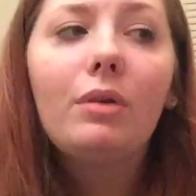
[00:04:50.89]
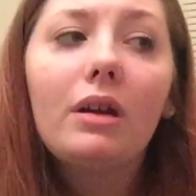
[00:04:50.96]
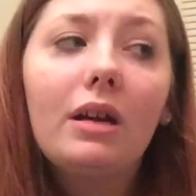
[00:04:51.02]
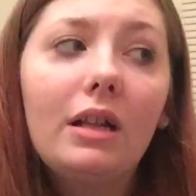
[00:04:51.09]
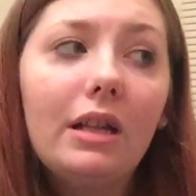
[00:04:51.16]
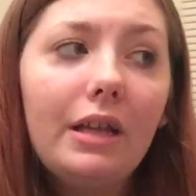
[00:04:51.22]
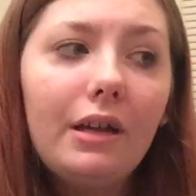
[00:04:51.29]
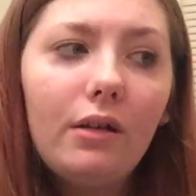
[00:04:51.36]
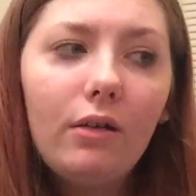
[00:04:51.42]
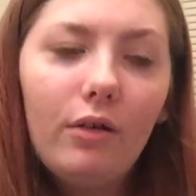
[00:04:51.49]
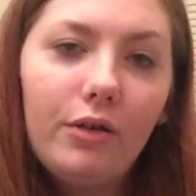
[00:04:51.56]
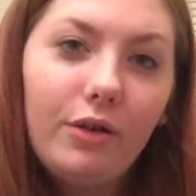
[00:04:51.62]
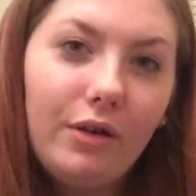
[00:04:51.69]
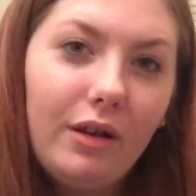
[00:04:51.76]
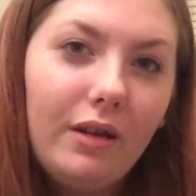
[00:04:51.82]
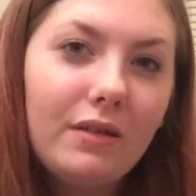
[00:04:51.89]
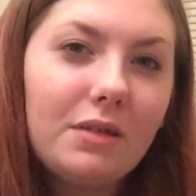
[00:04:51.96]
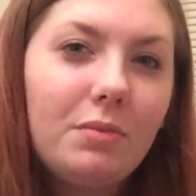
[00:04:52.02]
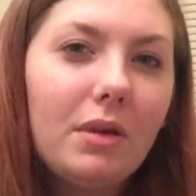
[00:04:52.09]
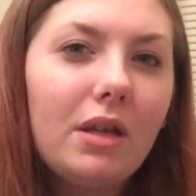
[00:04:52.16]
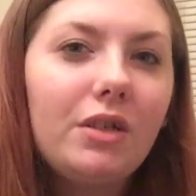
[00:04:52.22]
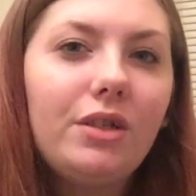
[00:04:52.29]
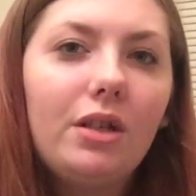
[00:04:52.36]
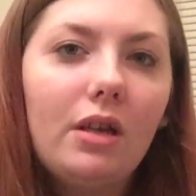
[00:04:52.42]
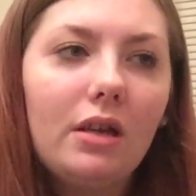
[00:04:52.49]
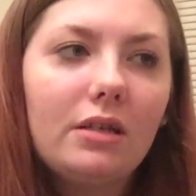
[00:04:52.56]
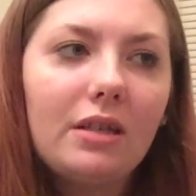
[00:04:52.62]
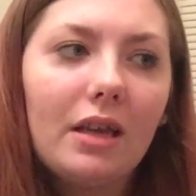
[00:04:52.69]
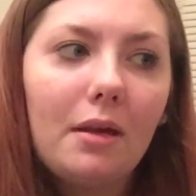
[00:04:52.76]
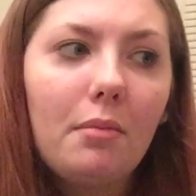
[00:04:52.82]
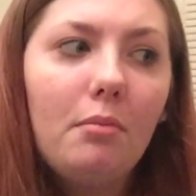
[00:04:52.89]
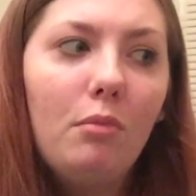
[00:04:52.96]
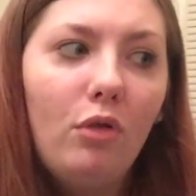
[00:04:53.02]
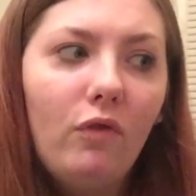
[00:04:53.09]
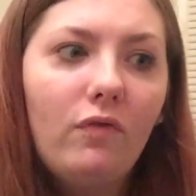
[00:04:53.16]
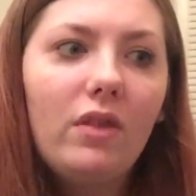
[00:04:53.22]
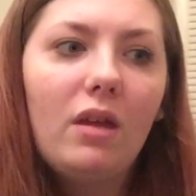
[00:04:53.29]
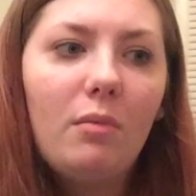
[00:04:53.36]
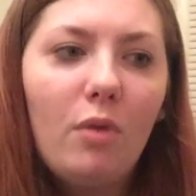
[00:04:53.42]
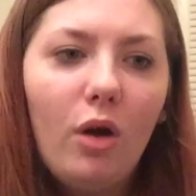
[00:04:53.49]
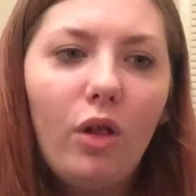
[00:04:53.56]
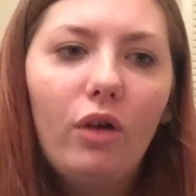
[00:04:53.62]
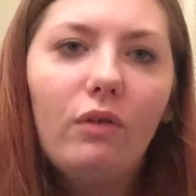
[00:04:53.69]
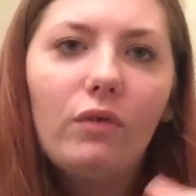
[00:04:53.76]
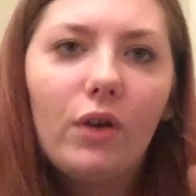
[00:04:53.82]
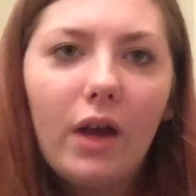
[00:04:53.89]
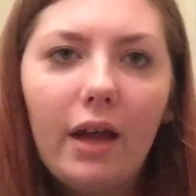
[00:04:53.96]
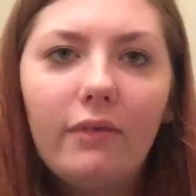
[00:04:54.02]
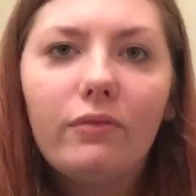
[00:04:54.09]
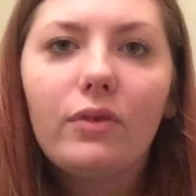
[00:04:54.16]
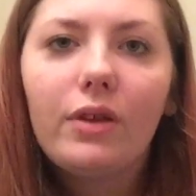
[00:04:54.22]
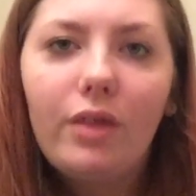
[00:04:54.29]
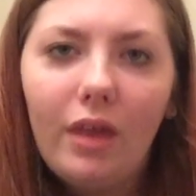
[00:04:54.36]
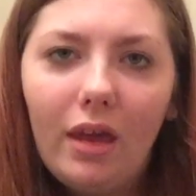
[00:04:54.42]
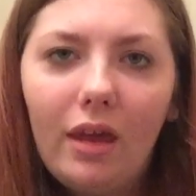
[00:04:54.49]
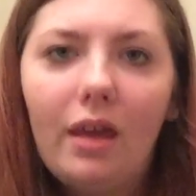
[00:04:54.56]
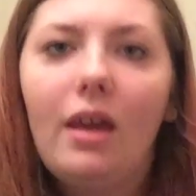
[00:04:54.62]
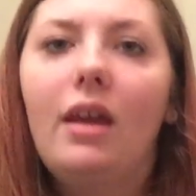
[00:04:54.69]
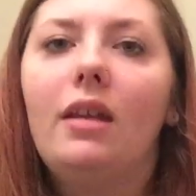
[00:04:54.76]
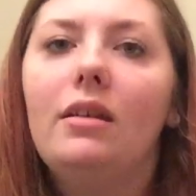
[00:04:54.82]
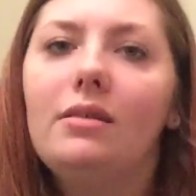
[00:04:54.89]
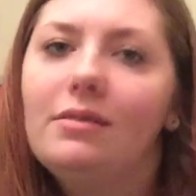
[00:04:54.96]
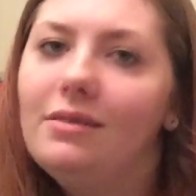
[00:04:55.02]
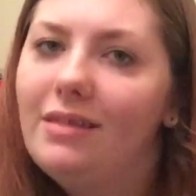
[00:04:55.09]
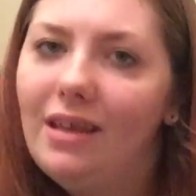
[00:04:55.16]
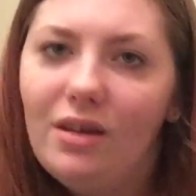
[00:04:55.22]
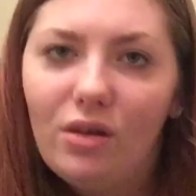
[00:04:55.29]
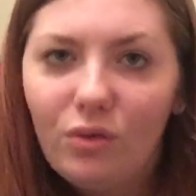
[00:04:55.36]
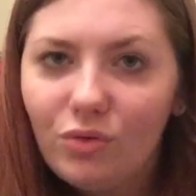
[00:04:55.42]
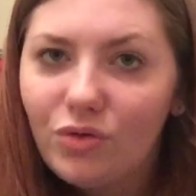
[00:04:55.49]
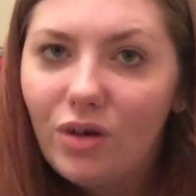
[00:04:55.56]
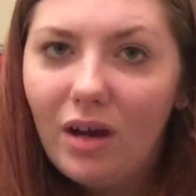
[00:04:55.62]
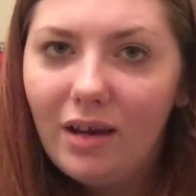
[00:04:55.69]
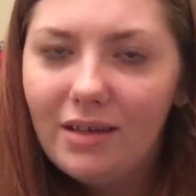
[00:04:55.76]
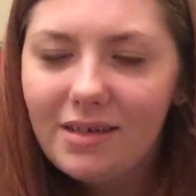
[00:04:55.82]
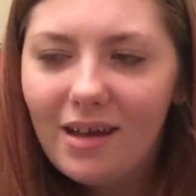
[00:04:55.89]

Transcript: Put clear on her nails because she does like move them all over everything and they don't dry in